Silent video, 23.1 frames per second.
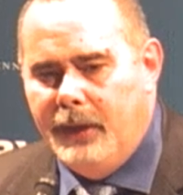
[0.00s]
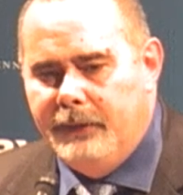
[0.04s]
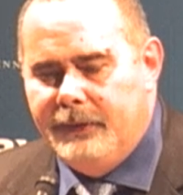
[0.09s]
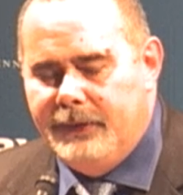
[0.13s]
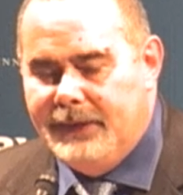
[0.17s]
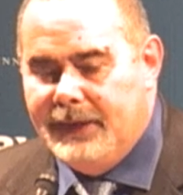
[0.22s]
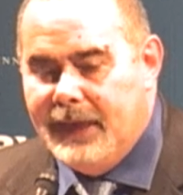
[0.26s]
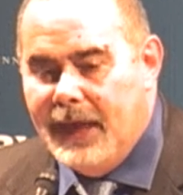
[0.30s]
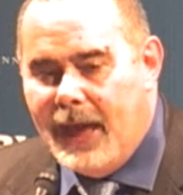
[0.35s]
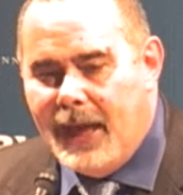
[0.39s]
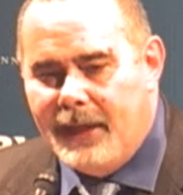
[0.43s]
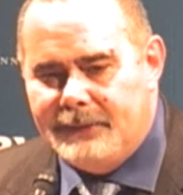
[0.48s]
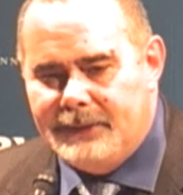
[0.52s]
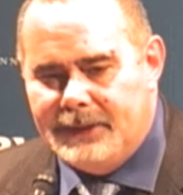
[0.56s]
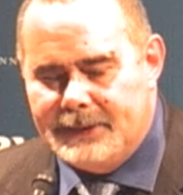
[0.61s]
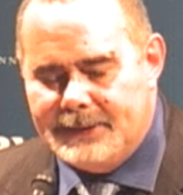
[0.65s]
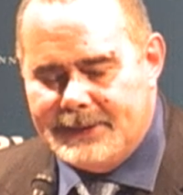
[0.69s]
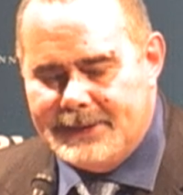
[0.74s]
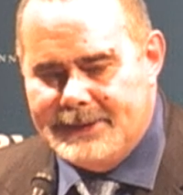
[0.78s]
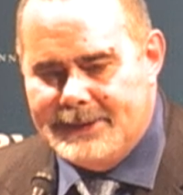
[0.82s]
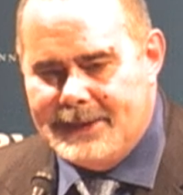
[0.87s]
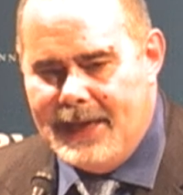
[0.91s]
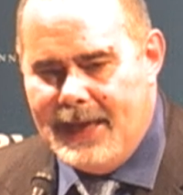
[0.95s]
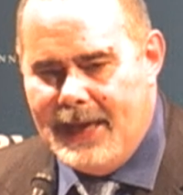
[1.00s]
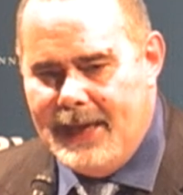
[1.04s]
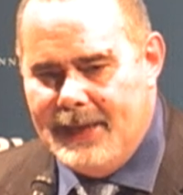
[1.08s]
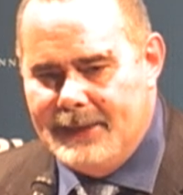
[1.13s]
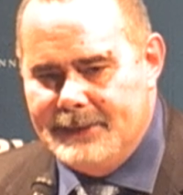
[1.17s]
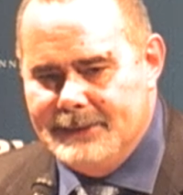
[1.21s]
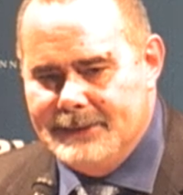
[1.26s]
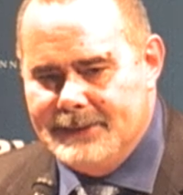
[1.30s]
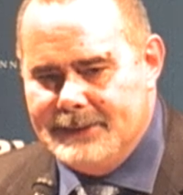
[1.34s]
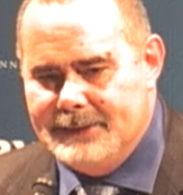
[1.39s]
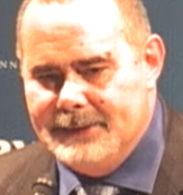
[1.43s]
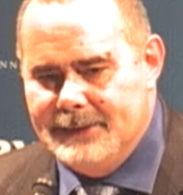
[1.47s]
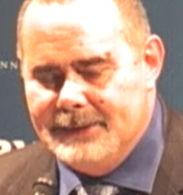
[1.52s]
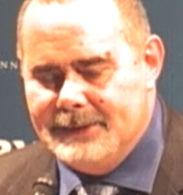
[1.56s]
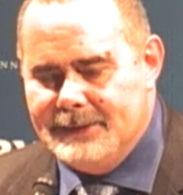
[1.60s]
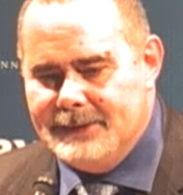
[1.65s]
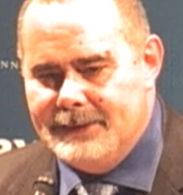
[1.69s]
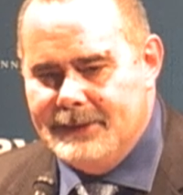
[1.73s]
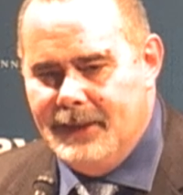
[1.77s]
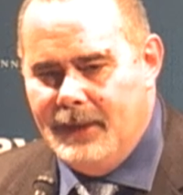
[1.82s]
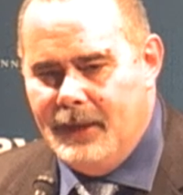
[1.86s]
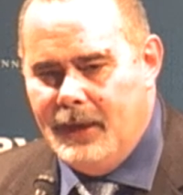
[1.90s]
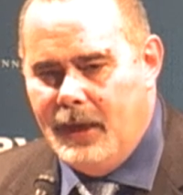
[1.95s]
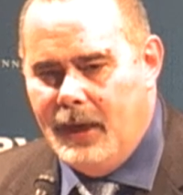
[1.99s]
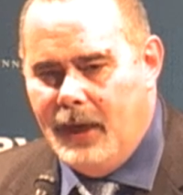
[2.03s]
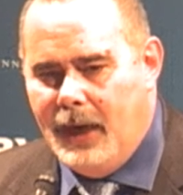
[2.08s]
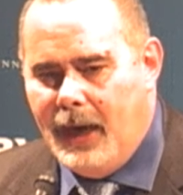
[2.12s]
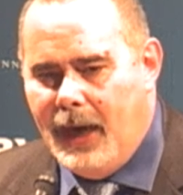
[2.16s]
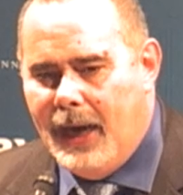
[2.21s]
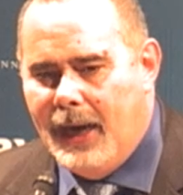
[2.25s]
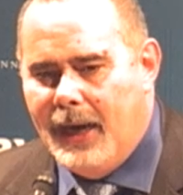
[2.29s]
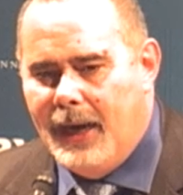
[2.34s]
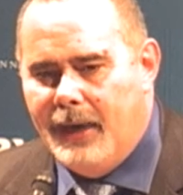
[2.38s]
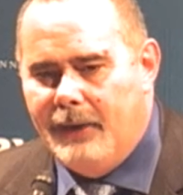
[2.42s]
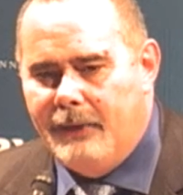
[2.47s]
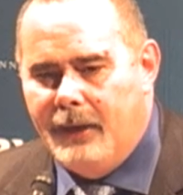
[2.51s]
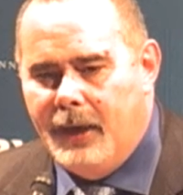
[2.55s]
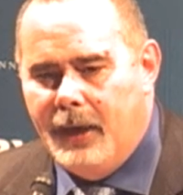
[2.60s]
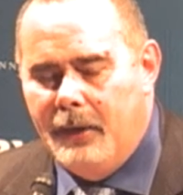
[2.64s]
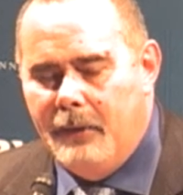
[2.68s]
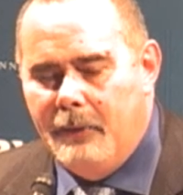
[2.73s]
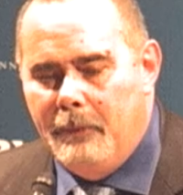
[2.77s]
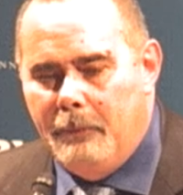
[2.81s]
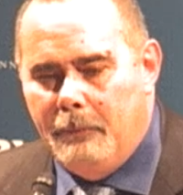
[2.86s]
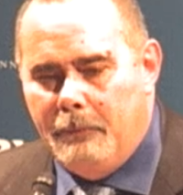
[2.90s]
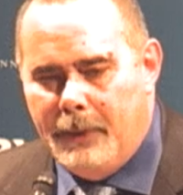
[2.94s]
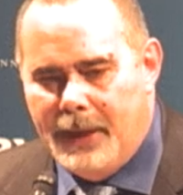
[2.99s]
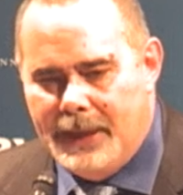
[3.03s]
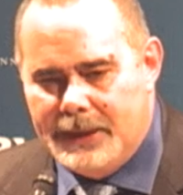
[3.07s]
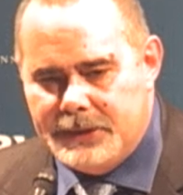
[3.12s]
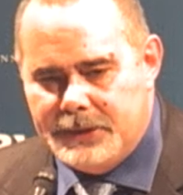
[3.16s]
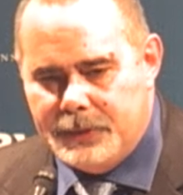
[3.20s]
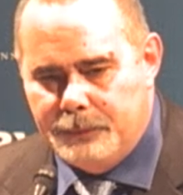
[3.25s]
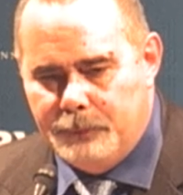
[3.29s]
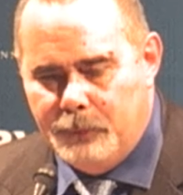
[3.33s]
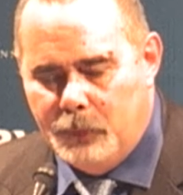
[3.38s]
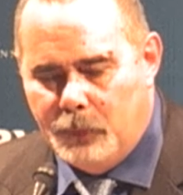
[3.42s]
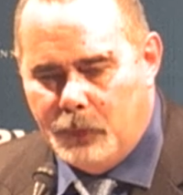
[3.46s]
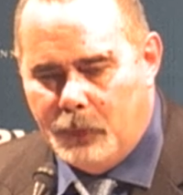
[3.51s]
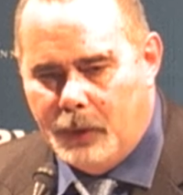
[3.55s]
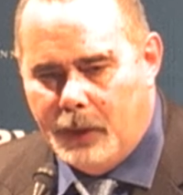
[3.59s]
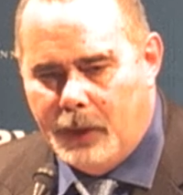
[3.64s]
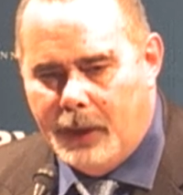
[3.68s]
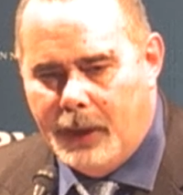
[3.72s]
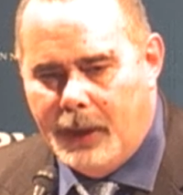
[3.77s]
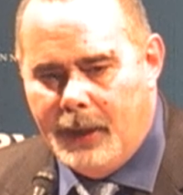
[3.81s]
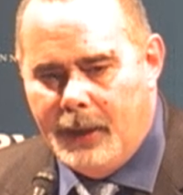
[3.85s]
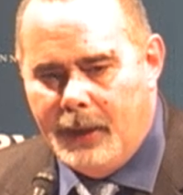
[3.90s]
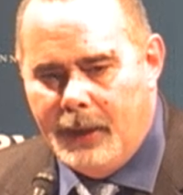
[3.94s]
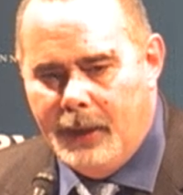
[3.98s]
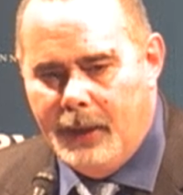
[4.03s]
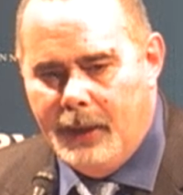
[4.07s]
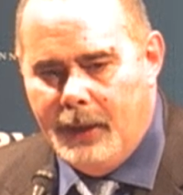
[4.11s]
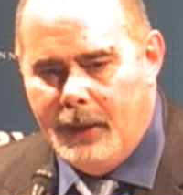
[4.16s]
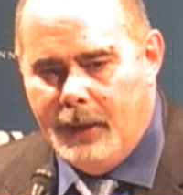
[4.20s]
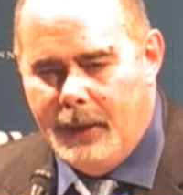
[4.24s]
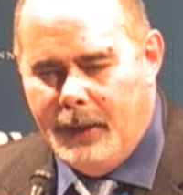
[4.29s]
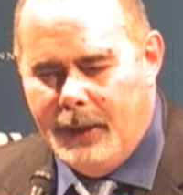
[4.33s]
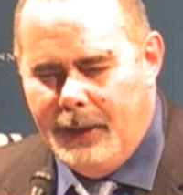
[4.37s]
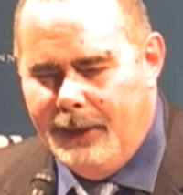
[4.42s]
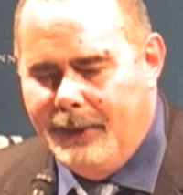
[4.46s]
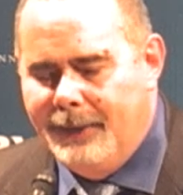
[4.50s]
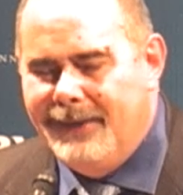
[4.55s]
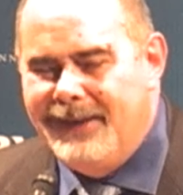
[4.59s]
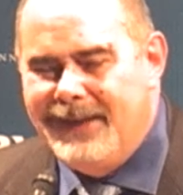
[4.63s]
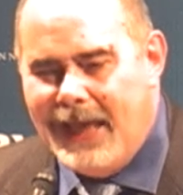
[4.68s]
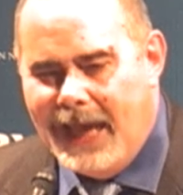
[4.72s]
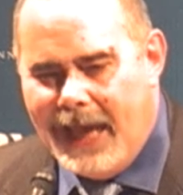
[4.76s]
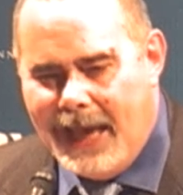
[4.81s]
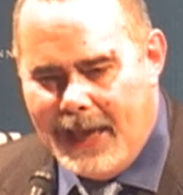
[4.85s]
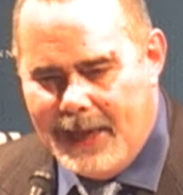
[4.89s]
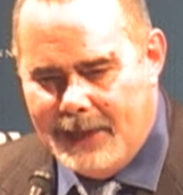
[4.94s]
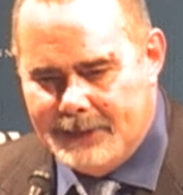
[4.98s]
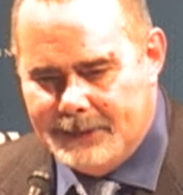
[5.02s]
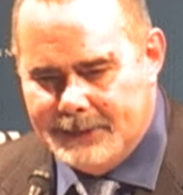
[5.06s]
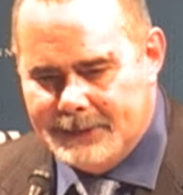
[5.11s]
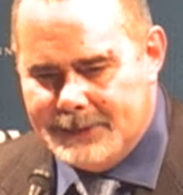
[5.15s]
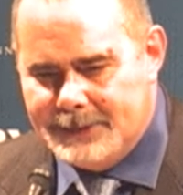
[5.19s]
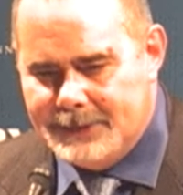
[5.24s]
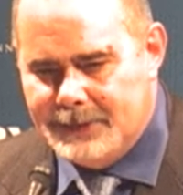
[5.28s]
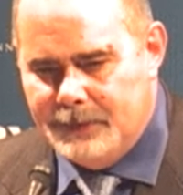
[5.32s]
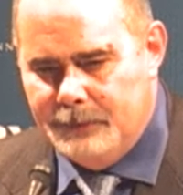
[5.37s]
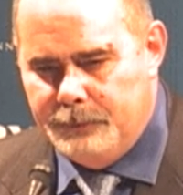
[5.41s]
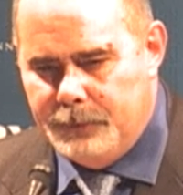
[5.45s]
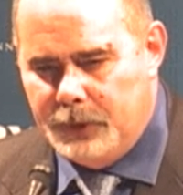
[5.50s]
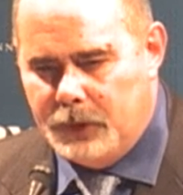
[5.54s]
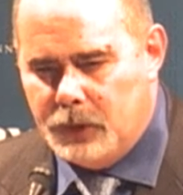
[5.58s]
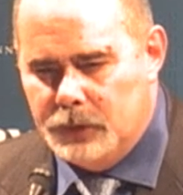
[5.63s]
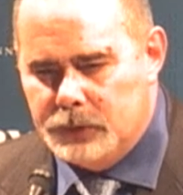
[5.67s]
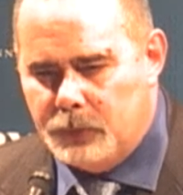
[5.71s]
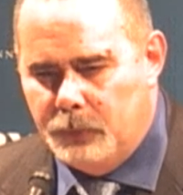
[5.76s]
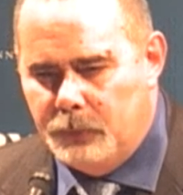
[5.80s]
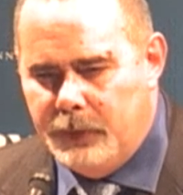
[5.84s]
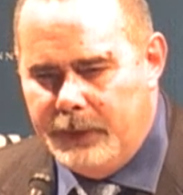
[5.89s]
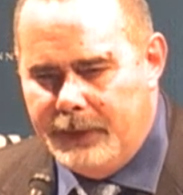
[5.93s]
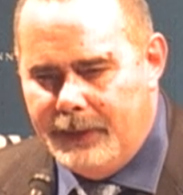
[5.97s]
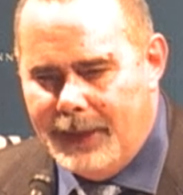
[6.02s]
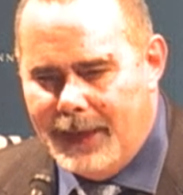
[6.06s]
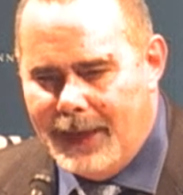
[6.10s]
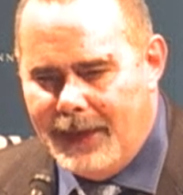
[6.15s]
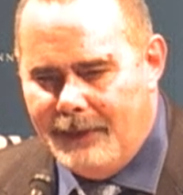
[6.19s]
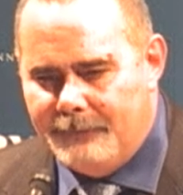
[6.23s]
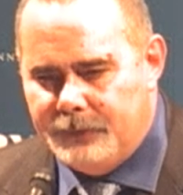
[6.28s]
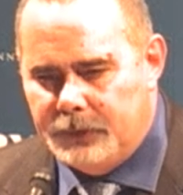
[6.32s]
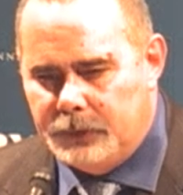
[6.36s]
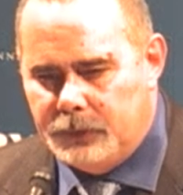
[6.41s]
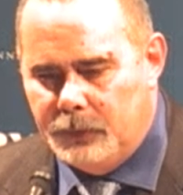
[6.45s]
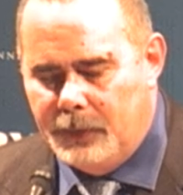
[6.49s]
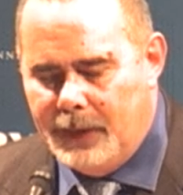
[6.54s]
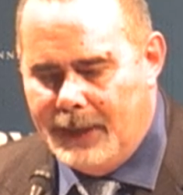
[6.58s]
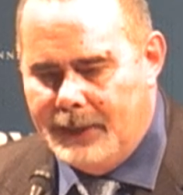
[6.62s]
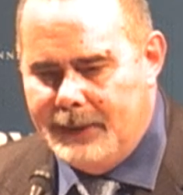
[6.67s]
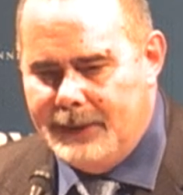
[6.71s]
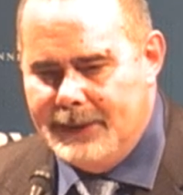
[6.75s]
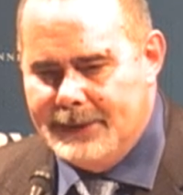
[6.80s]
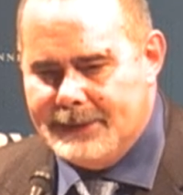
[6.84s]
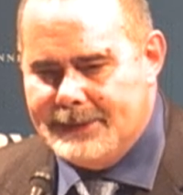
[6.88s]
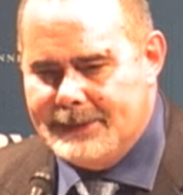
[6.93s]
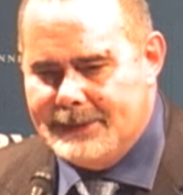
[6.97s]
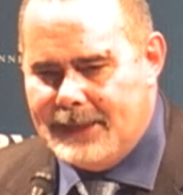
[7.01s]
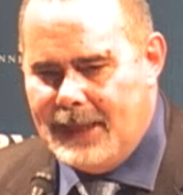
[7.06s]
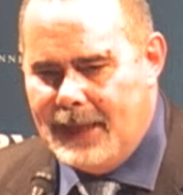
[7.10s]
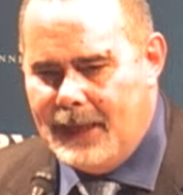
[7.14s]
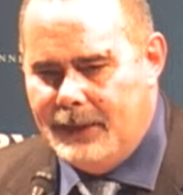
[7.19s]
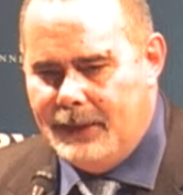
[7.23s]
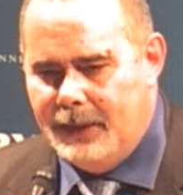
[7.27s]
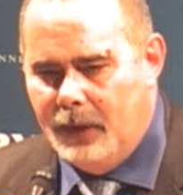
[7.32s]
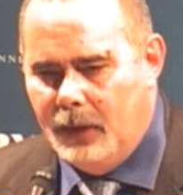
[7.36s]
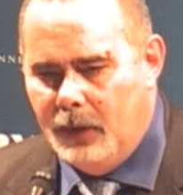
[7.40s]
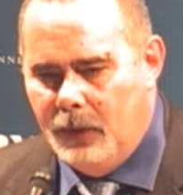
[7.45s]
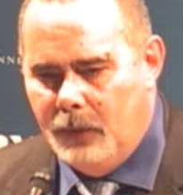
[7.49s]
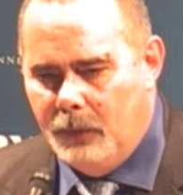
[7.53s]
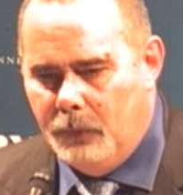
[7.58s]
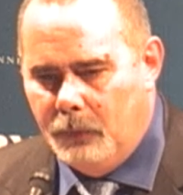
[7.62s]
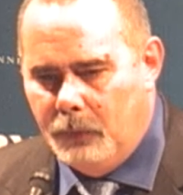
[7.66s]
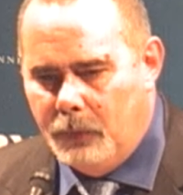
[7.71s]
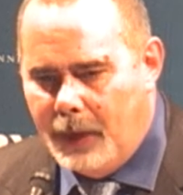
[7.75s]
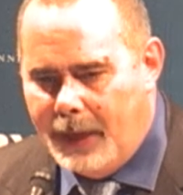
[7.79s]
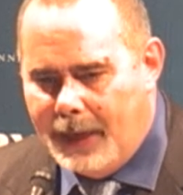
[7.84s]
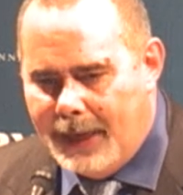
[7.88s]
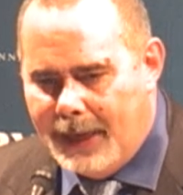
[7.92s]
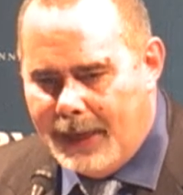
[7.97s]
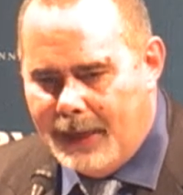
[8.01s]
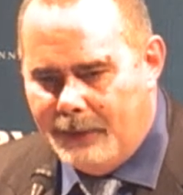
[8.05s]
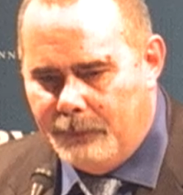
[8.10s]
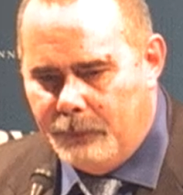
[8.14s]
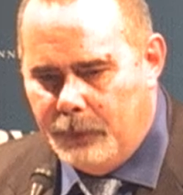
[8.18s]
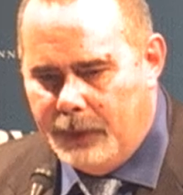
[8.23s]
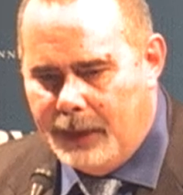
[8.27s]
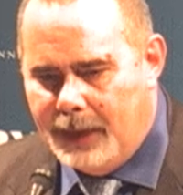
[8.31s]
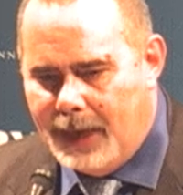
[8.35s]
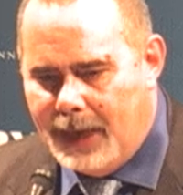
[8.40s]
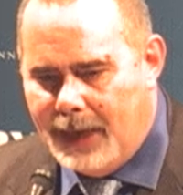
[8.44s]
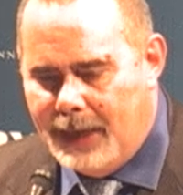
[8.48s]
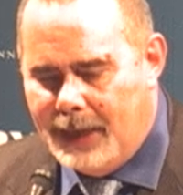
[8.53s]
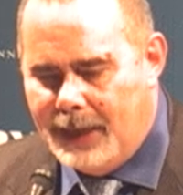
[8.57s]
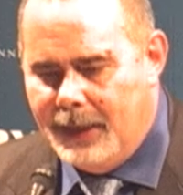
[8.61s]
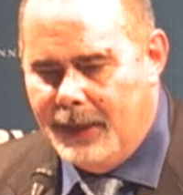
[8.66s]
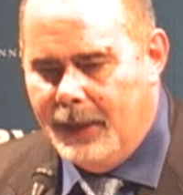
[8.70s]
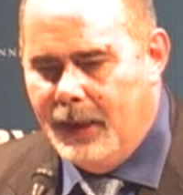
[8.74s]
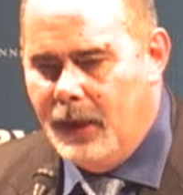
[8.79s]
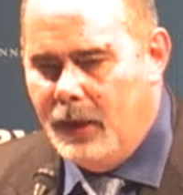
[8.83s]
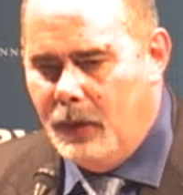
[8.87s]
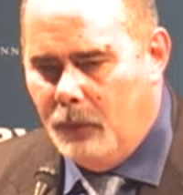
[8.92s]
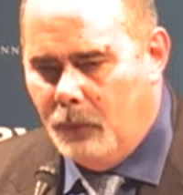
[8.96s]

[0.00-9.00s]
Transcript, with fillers: the other senses are much more intense because we have to understand where we are,